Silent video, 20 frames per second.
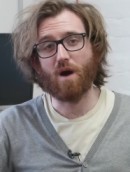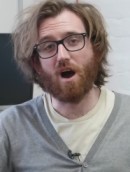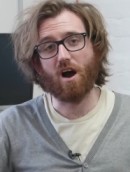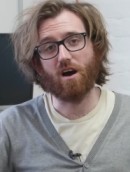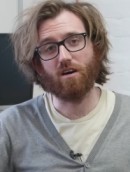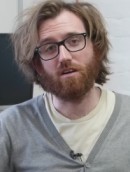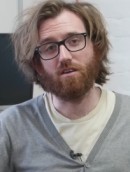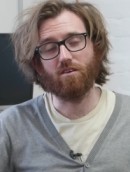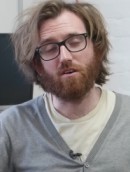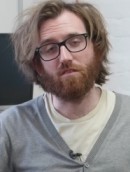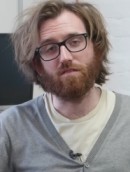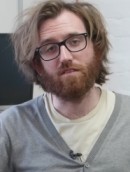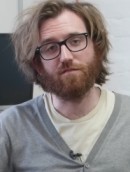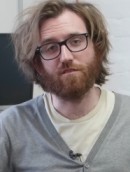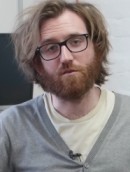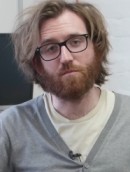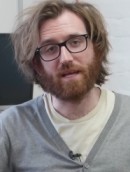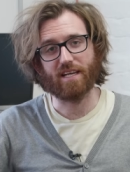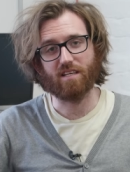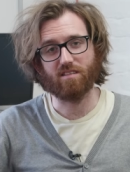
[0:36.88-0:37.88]
part of the
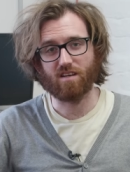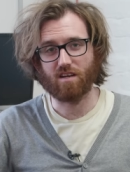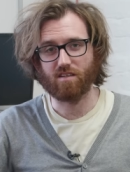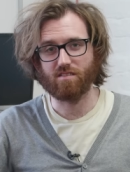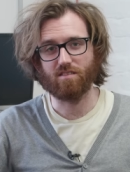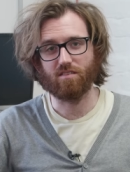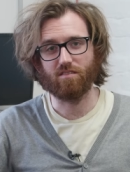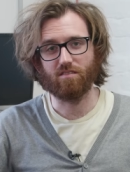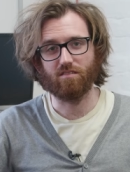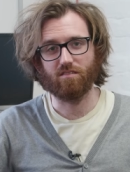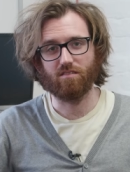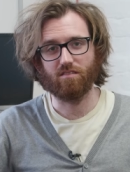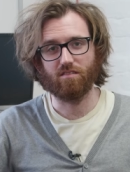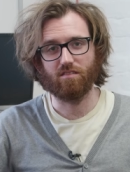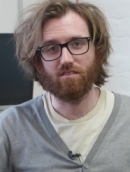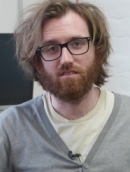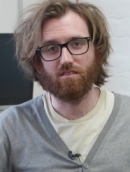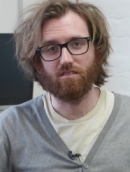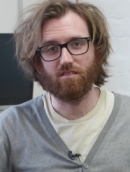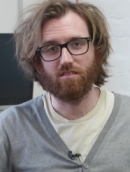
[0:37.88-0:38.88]
filmmaker's arsenal.
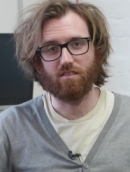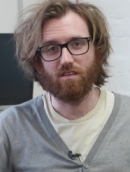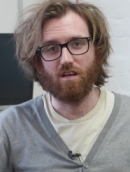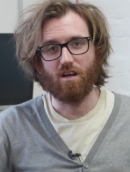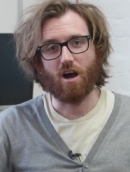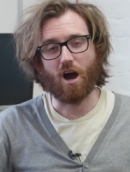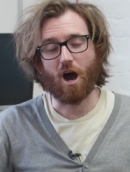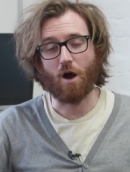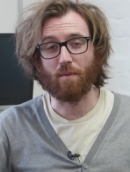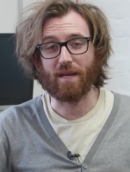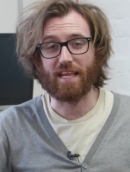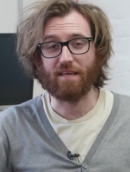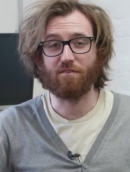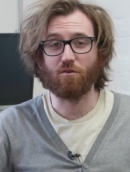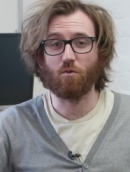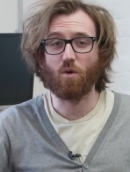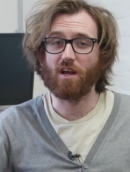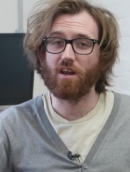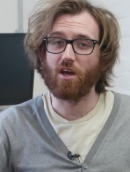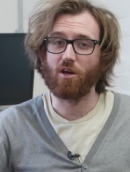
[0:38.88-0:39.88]
I'm an
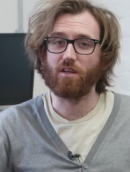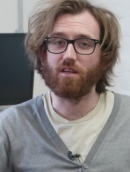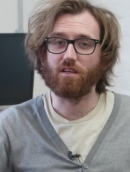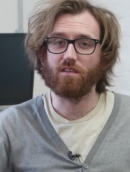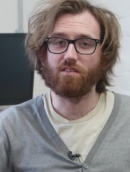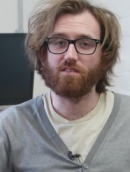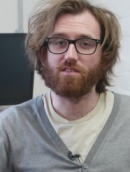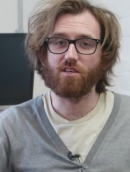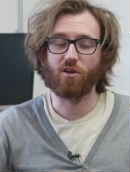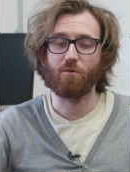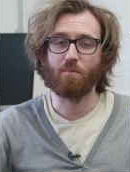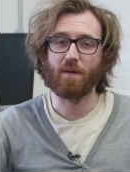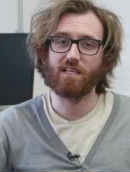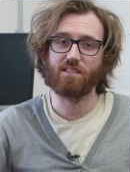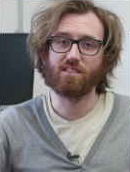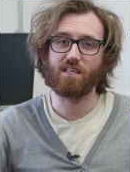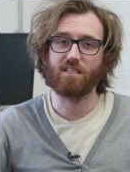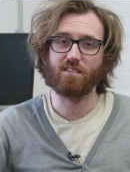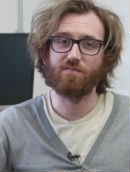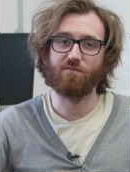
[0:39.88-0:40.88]
EVA 1 owner, so it
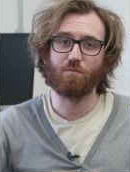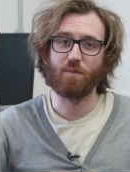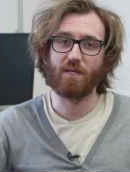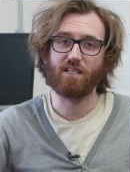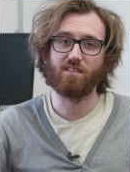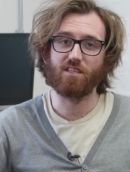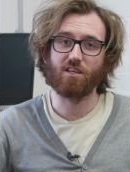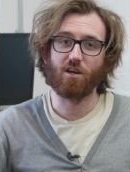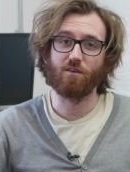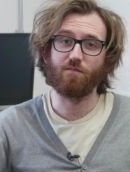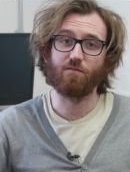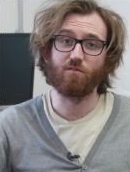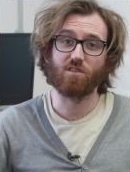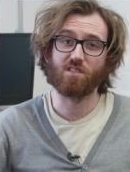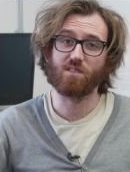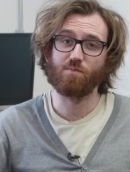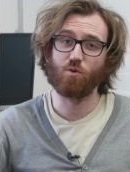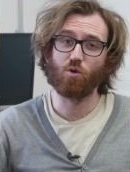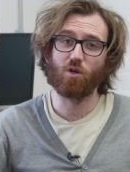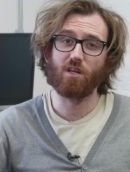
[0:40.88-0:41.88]
makes sense for me to go for a
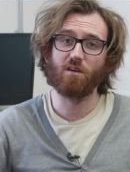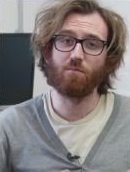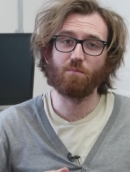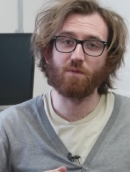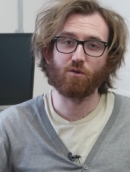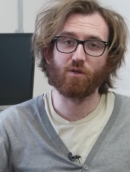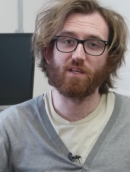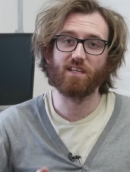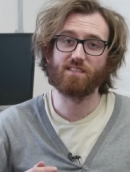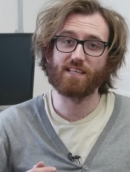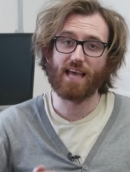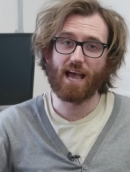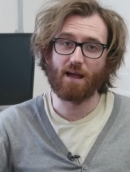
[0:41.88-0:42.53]
smaller mirrorless